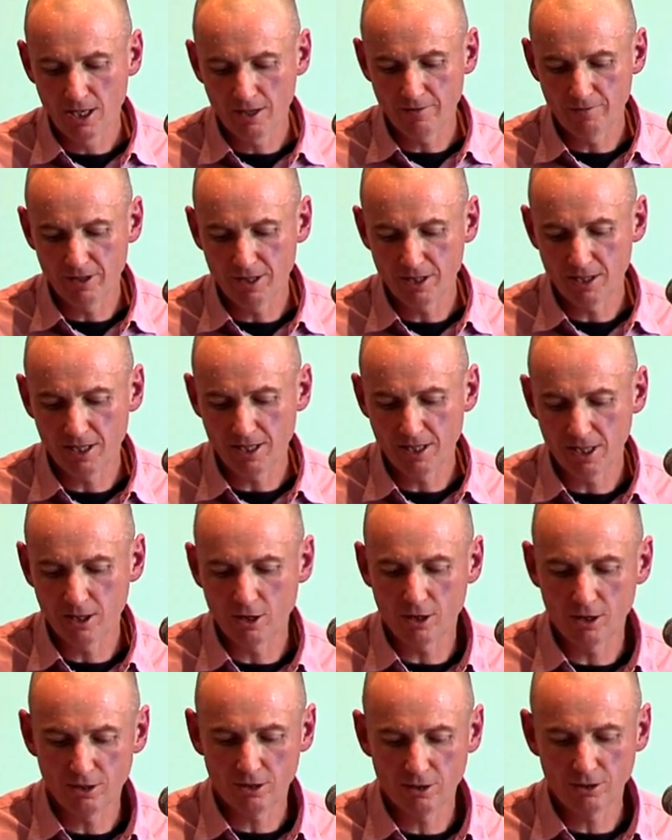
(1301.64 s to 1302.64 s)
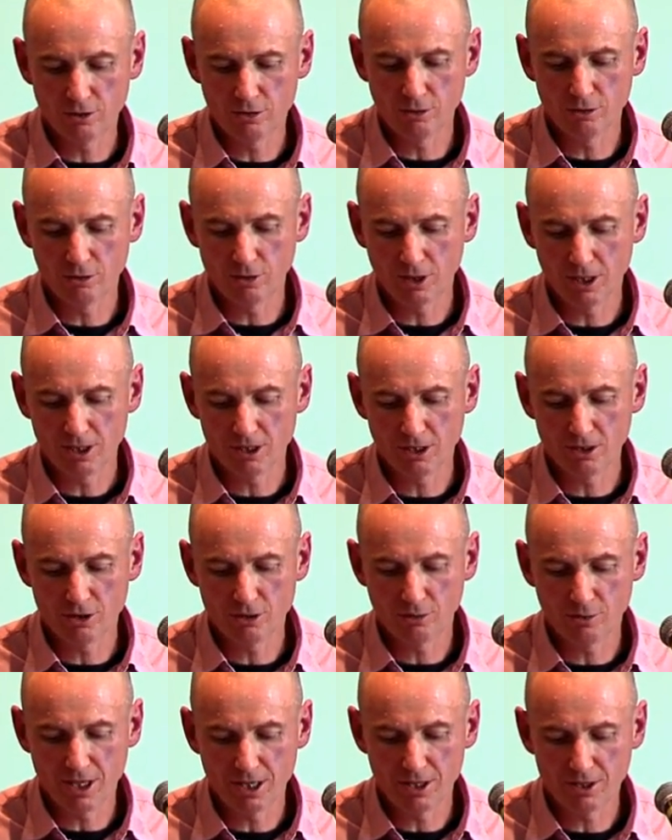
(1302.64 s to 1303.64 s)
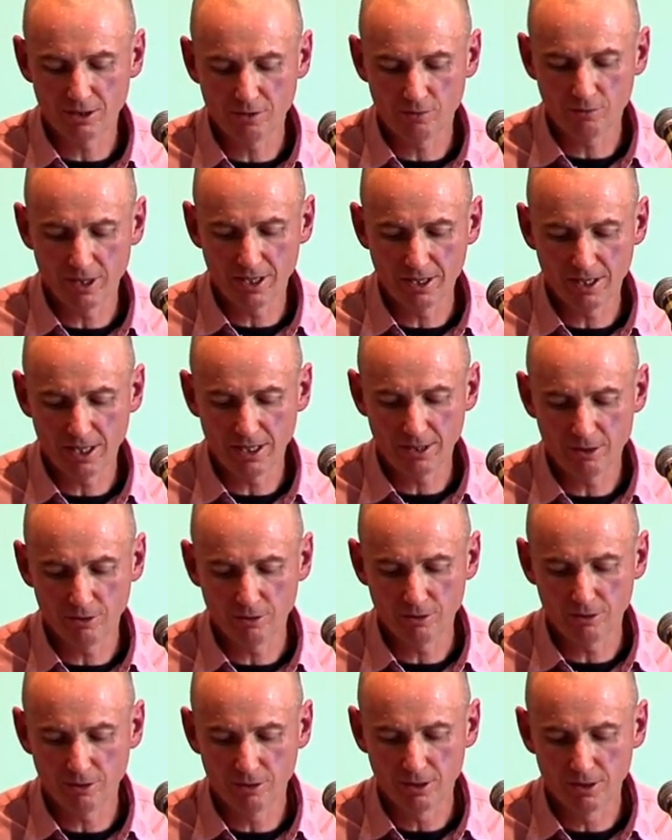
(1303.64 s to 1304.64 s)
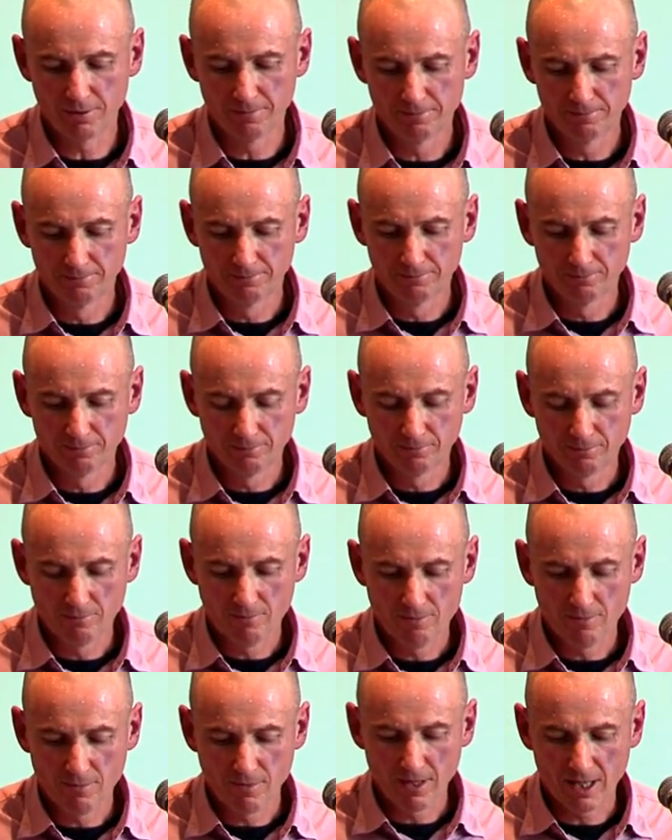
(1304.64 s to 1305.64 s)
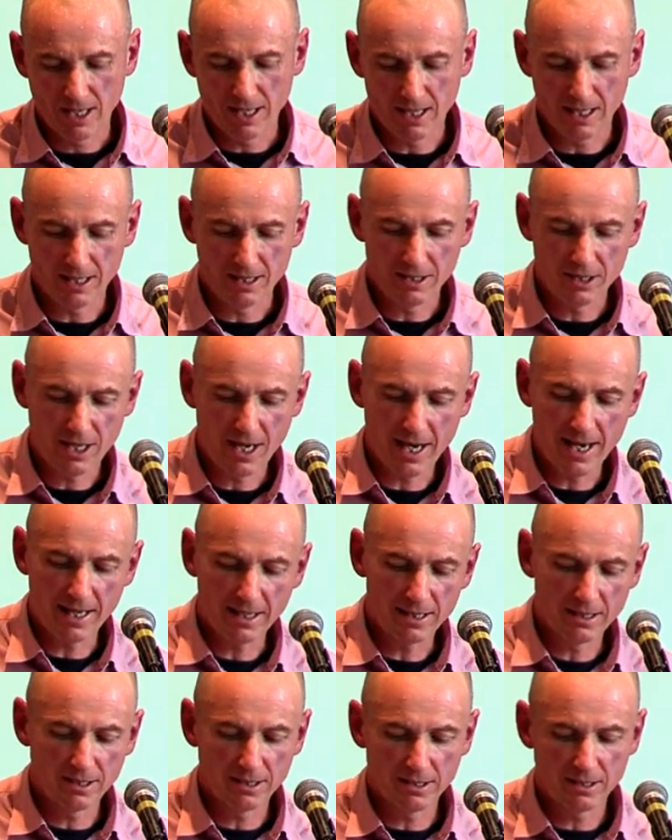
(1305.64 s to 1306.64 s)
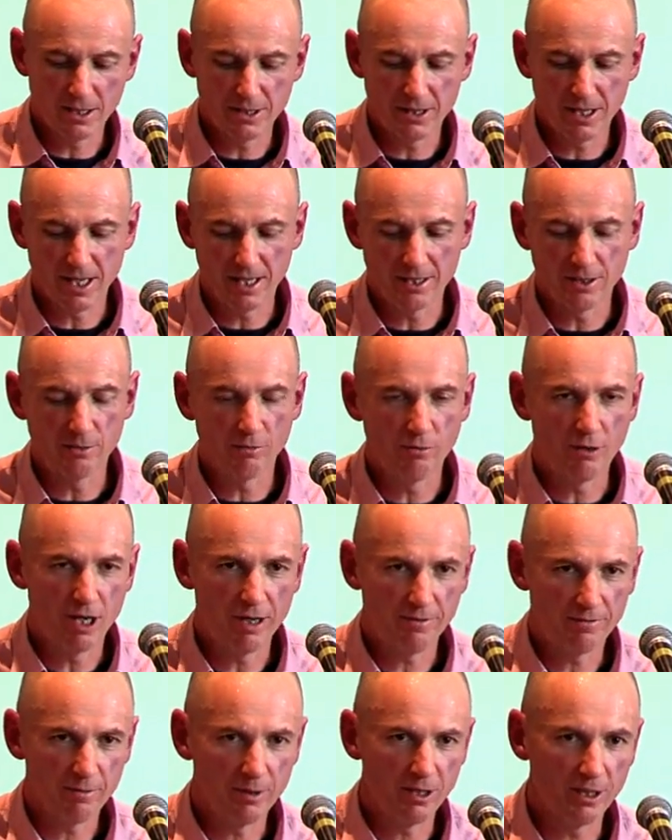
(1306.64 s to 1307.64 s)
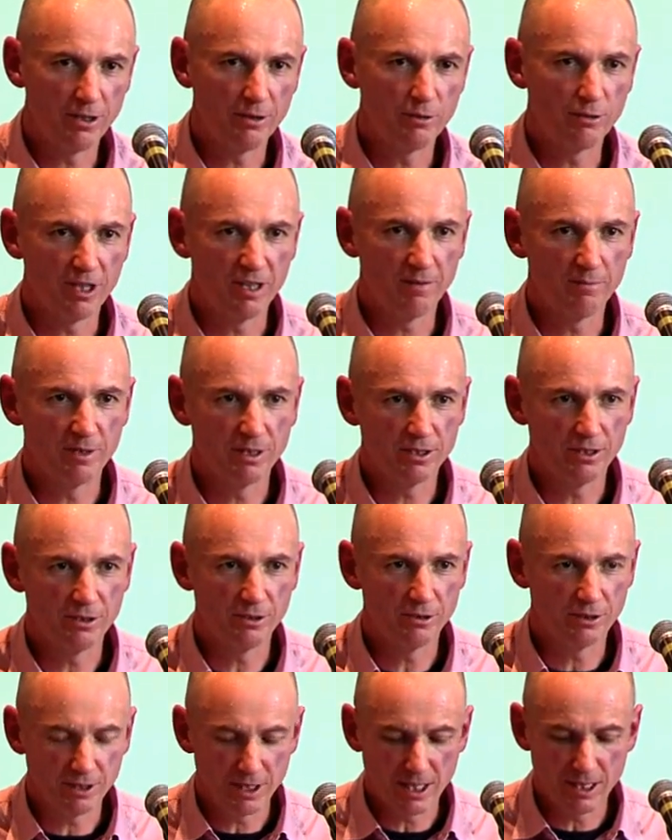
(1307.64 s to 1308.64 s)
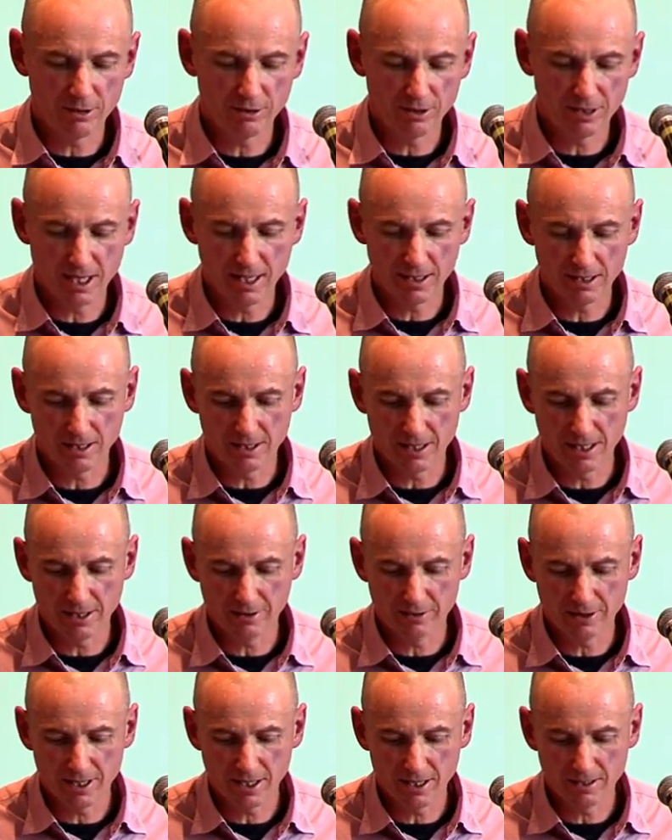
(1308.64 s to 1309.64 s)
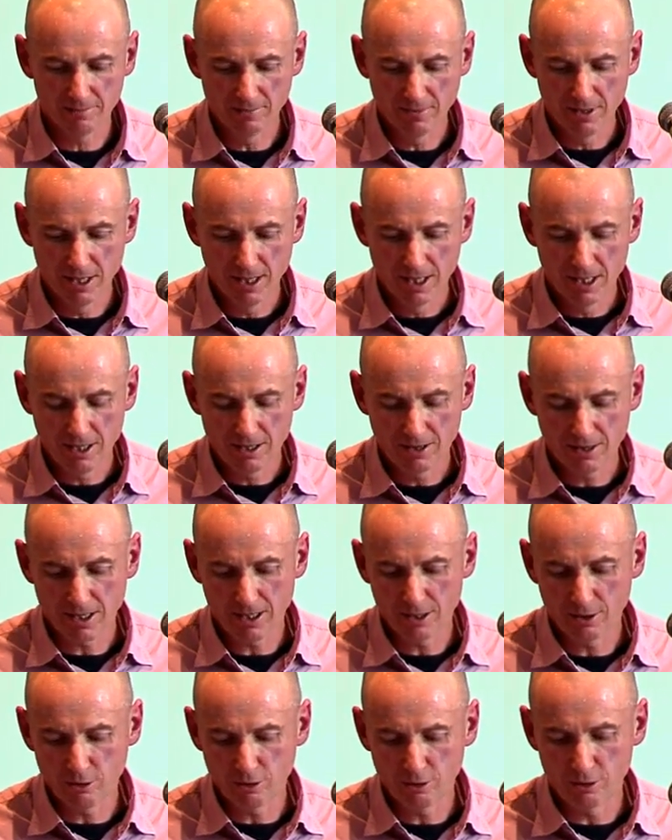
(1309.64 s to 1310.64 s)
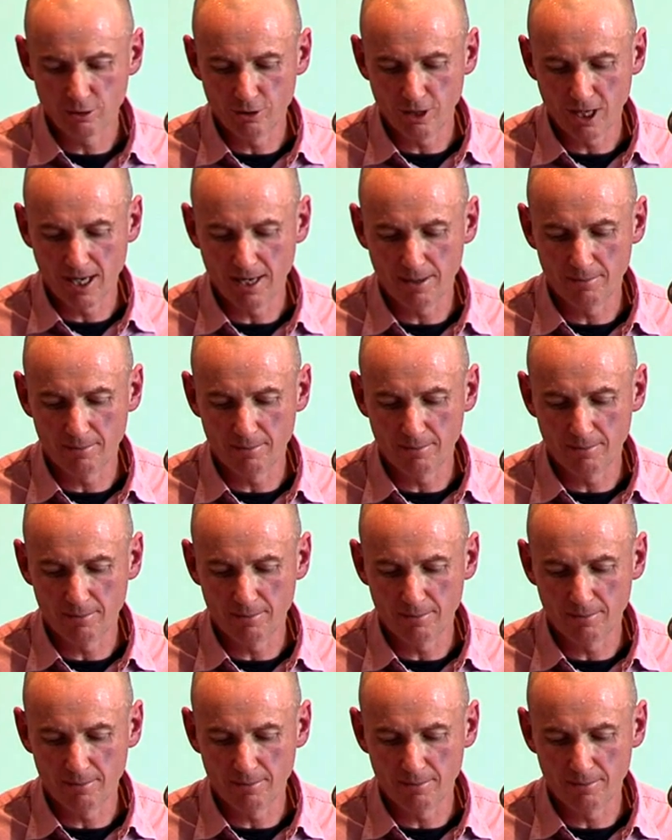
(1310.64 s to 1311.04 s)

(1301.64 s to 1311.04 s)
they got to a situation where they could tax, so they had the right from the local government to do sales tax in the area. They could